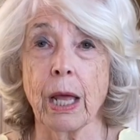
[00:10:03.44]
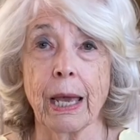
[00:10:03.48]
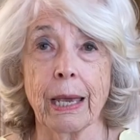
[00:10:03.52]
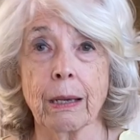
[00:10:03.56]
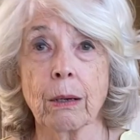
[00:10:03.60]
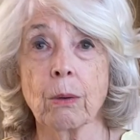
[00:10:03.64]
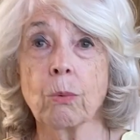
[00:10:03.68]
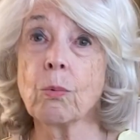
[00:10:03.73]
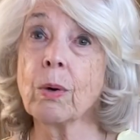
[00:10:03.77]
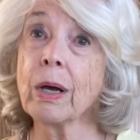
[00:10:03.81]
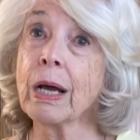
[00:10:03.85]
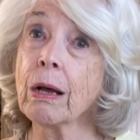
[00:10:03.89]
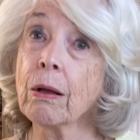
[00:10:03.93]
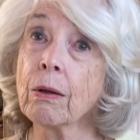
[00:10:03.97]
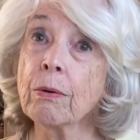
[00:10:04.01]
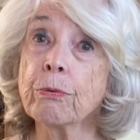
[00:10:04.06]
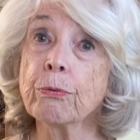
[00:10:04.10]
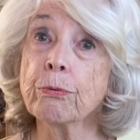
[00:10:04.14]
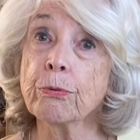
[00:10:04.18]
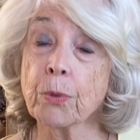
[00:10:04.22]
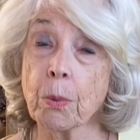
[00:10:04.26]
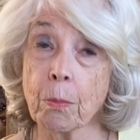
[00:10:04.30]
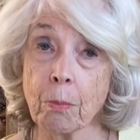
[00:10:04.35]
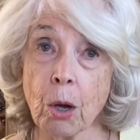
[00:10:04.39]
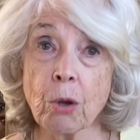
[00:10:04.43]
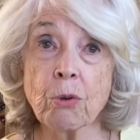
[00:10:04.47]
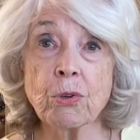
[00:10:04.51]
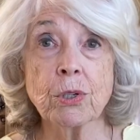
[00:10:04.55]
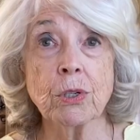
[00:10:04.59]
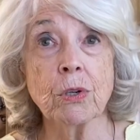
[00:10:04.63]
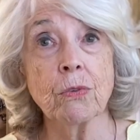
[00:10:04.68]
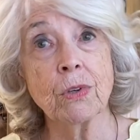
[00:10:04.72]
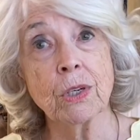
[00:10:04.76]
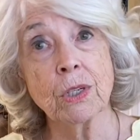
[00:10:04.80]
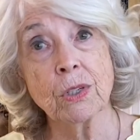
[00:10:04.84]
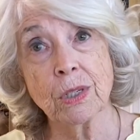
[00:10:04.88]
like? Well, for
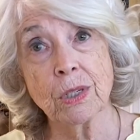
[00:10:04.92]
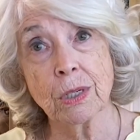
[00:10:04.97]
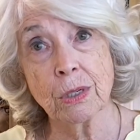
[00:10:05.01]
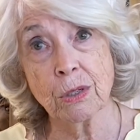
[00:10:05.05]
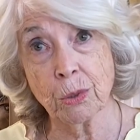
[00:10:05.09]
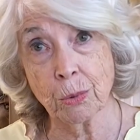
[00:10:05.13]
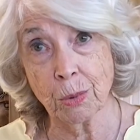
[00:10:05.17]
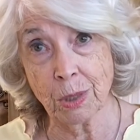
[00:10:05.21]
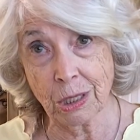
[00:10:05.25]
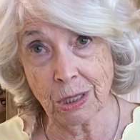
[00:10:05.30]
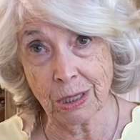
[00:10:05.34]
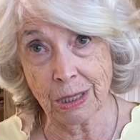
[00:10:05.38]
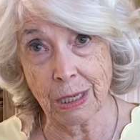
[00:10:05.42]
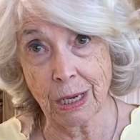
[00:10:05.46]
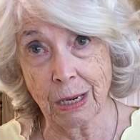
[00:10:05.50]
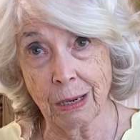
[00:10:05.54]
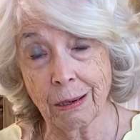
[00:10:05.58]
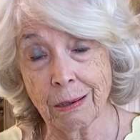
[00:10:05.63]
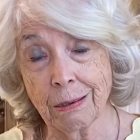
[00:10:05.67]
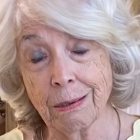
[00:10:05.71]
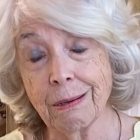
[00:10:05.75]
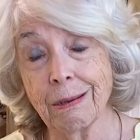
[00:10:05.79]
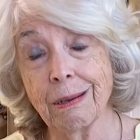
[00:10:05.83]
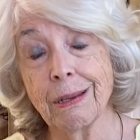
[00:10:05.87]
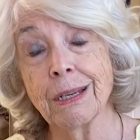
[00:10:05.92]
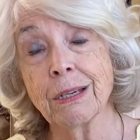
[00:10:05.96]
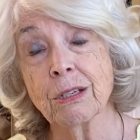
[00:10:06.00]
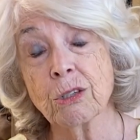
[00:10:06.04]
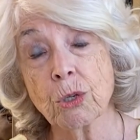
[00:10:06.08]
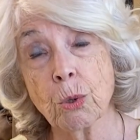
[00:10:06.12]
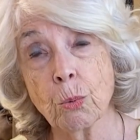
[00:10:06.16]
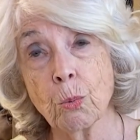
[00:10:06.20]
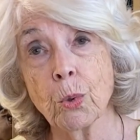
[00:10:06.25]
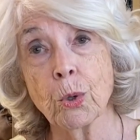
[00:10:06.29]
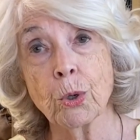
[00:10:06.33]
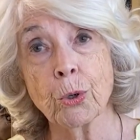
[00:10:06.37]
most of us, as we said, it's
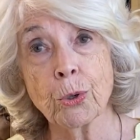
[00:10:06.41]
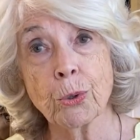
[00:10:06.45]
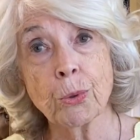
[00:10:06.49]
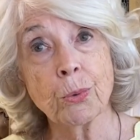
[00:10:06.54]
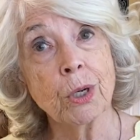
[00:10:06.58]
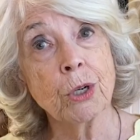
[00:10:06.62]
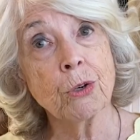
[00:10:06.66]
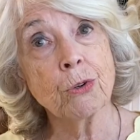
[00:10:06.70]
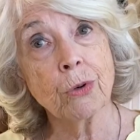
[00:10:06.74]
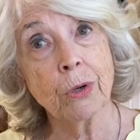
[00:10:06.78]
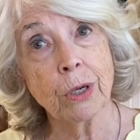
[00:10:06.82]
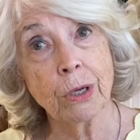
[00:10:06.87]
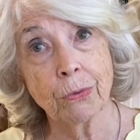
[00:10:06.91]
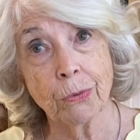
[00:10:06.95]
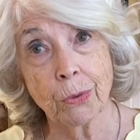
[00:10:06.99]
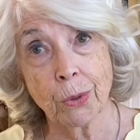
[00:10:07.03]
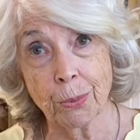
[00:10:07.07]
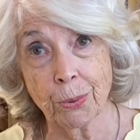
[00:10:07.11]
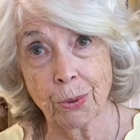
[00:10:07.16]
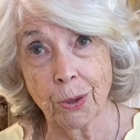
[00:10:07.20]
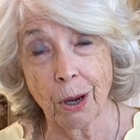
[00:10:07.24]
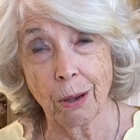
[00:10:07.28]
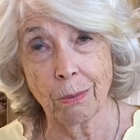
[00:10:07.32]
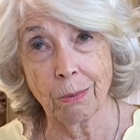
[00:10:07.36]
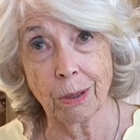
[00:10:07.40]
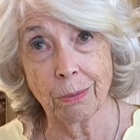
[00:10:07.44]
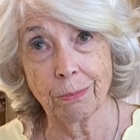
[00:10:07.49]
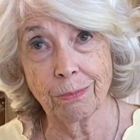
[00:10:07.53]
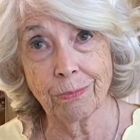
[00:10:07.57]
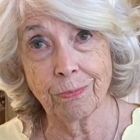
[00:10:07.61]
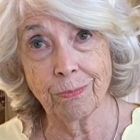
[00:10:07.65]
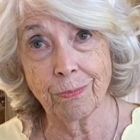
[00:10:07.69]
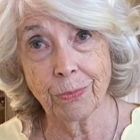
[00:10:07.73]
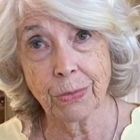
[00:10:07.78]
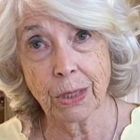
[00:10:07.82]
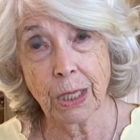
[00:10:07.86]
a word retrieval
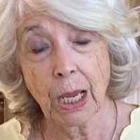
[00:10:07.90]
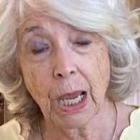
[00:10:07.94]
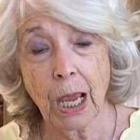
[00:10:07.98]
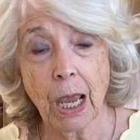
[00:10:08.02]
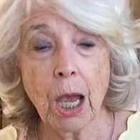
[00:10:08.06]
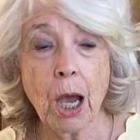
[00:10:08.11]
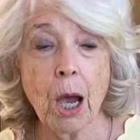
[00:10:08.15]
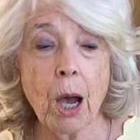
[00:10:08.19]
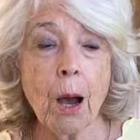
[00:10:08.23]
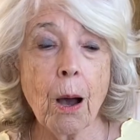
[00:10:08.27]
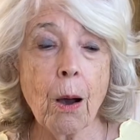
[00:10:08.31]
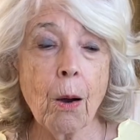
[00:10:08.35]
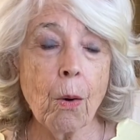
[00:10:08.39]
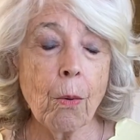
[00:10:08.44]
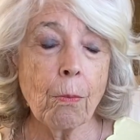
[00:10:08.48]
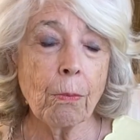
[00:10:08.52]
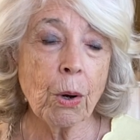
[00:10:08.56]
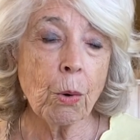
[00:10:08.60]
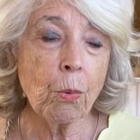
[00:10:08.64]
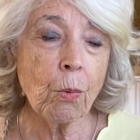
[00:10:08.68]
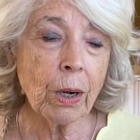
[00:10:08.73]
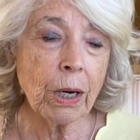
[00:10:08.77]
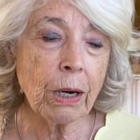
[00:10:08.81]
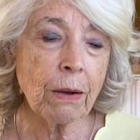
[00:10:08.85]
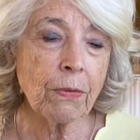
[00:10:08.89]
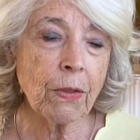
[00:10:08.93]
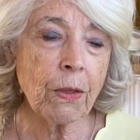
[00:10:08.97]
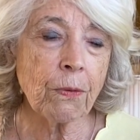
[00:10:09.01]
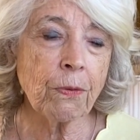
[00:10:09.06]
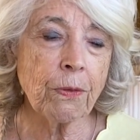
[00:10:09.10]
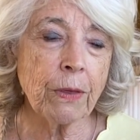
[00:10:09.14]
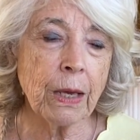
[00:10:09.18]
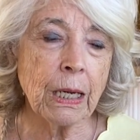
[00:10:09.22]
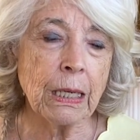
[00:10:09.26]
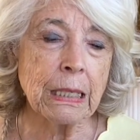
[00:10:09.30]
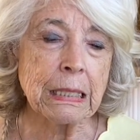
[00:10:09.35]
problem. But one of the
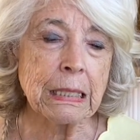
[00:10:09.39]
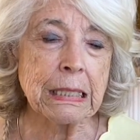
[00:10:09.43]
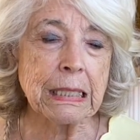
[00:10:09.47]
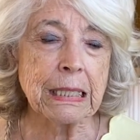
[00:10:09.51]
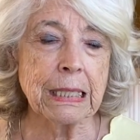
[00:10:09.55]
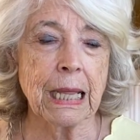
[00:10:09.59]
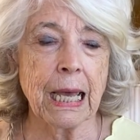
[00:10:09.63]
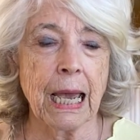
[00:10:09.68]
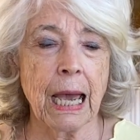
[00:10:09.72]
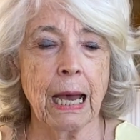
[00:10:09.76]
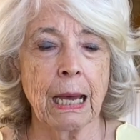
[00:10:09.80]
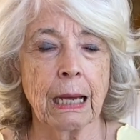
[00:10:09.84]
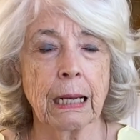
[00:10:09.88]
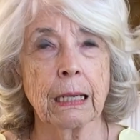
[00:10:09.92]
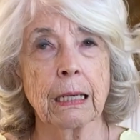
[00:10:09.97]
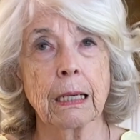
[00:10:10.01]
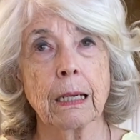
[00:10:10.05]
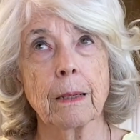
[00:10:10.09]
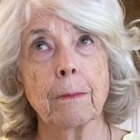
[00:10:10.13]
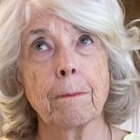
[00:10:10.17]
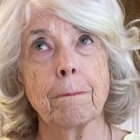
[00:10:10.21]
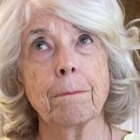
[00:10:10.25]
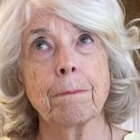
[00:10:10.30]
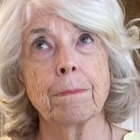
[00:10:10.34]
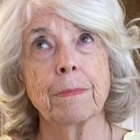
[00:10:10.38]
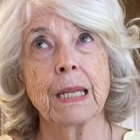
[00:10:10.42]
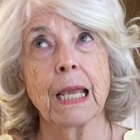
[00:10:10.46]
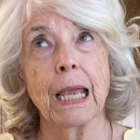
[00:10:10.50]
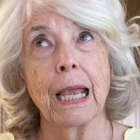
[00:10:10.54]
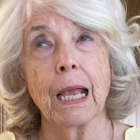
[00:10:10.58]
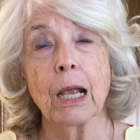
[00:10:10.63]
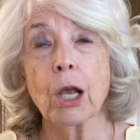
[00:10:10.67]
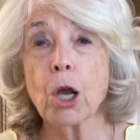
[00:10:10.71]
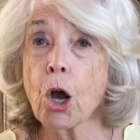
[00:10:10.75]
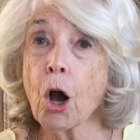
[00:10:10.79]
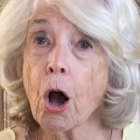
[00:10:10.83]
things that
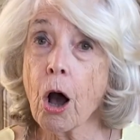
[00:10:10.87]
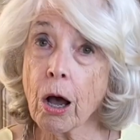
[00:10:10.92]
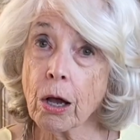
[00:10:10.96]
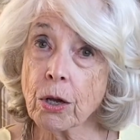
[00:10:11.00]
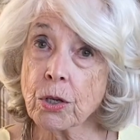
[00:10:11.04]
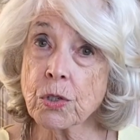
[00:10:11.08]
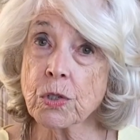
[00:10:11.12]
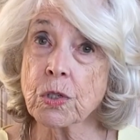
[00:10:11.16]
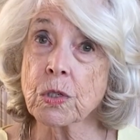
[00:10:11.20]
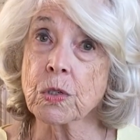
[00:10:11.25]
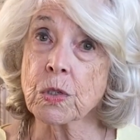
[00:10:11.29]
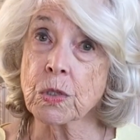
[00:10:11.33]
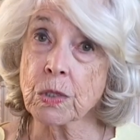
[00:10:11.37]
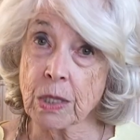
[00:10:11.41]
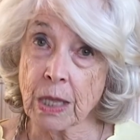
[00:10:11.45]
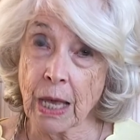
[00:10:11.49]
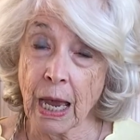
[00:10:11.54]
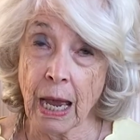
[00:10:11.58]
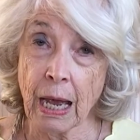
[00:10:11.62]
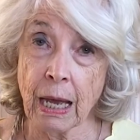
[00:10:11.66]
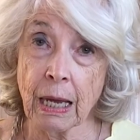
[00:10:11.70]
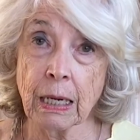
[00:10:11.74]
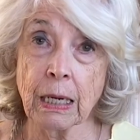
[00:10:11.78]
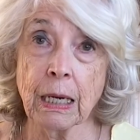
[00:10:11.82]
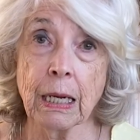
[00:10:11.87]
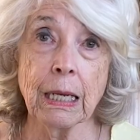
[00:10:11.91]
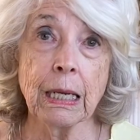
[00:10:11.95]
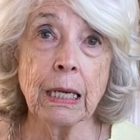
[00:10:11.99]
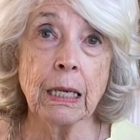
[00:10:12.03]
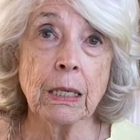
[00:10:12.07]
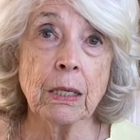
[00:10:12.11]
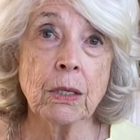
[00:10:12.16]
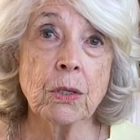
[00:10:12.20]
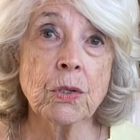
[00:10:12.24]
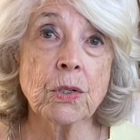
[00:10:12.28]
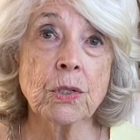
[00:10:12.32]
causes that
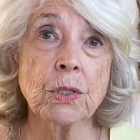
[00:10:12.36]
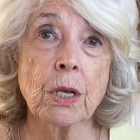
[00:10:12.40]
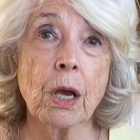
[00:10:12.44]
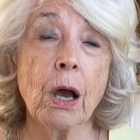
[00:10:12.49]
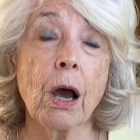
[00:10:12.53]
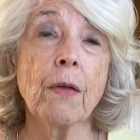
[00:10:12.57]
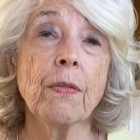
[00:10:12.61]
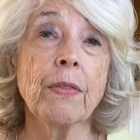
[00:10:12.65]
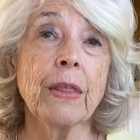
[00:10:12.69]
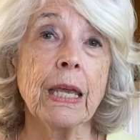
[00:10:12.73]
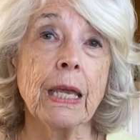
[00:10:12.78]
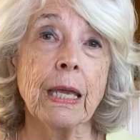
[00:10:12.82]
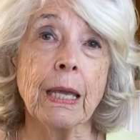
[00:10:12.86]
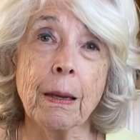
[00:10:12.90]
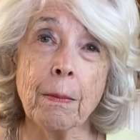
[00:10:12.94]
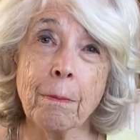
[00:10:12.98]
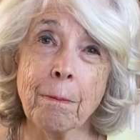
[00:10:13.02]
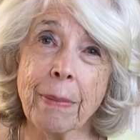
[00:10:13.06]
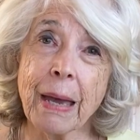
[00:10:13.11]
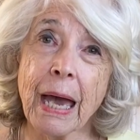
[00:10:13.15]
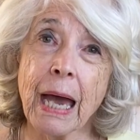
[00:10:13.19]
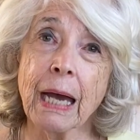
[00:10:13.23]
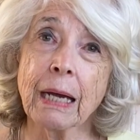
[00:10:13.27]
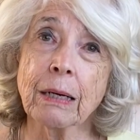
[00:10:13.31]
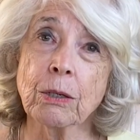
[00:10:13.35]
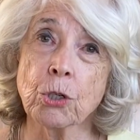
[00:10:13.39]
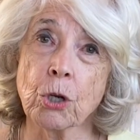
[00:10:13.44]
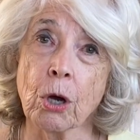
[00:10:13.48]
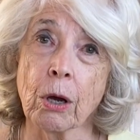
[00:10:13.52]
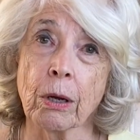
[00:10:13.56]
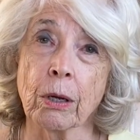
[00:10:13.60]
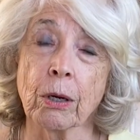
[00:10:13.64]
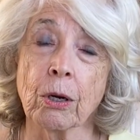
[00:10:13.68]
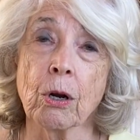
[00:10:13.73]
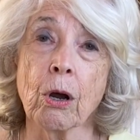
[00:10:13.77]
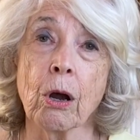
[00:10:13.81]
is the impact
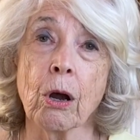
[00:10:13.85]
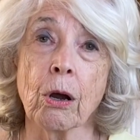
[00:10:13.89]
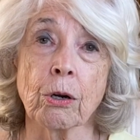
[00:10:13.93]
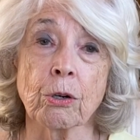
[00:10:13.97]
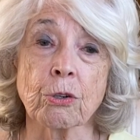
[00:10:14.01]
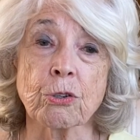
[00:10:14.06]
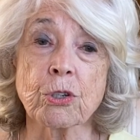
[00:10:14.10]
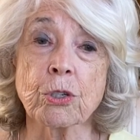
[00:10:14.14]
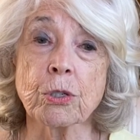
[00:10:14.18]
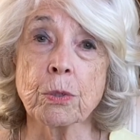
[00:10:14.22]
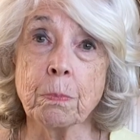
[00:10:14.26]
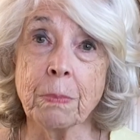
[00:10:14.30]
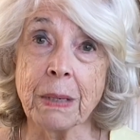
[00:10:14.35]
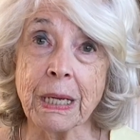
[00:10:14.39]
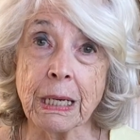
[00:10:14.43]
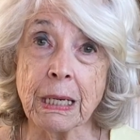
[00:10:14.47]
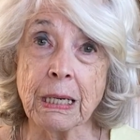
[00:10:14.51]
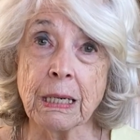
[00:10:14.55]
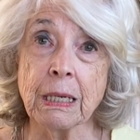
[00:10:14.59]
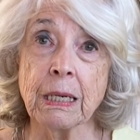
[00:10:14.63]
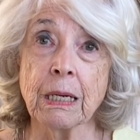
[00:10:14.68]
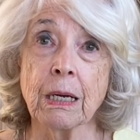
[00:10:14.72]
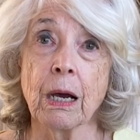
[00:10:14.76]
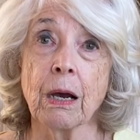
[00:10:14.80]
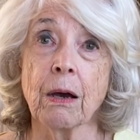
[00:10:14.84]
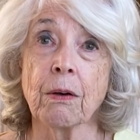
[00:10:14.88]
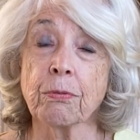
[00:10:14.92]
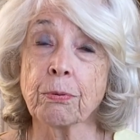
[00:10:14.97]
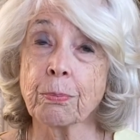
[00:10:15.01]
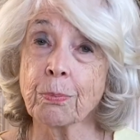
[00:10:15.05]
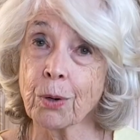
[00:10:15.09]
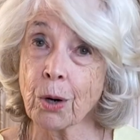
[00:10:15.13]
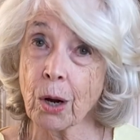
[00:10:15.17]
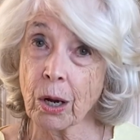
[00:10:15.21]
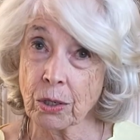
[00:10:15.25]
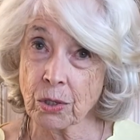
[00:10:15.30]
on our speed of
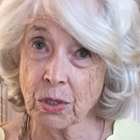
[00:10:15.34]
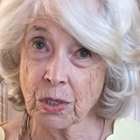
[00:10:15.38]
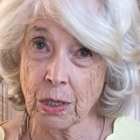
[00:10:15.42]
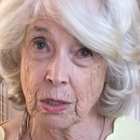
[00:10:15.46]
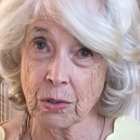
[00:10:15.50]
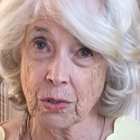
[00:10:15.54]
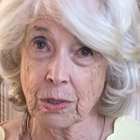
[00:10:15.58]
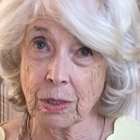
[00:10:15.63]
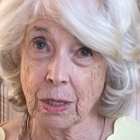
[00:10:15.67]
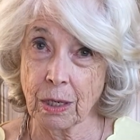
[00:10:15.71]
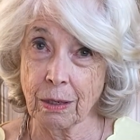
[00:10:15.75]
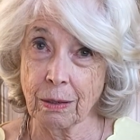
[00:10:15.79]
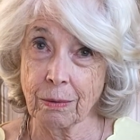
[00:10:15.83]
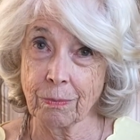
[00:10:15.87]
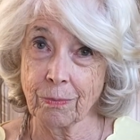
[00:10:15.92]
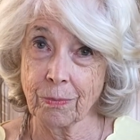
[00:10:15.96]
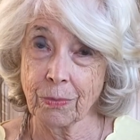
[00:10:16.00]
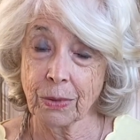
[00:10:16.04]
processing.